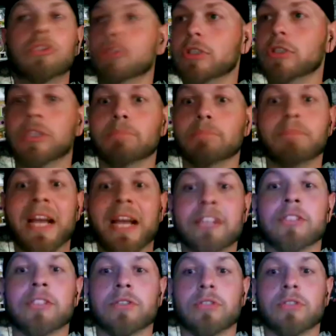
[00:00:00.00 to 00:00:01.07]
Just
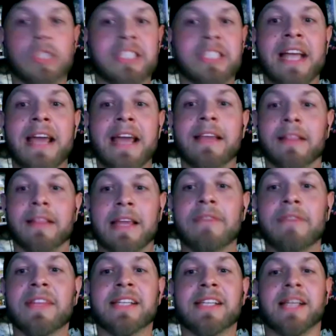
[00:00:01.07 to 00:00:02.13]
imagine saying
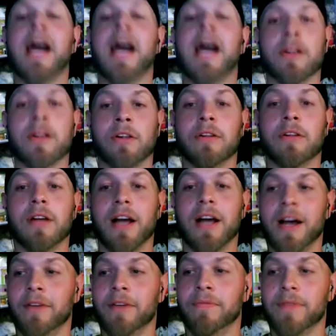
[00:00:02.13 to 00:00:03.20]
even the title
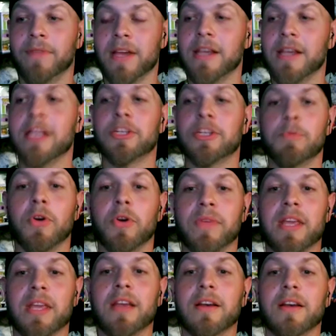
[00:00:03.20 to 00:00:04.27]
of each
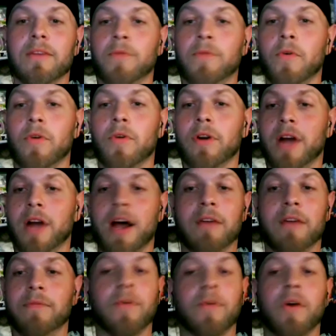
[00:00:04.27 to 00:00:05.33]
movie for
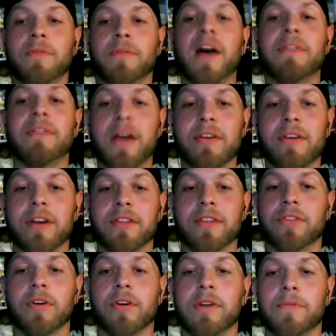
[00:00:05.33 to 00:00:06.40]

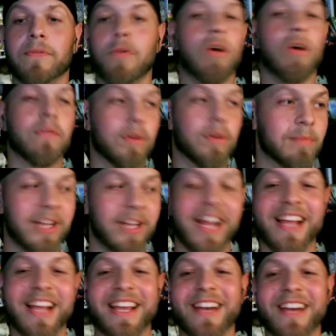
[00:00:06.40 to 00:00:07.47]
534 of them
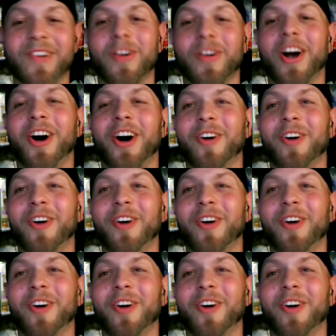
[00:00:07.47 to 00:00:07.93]
like in a row.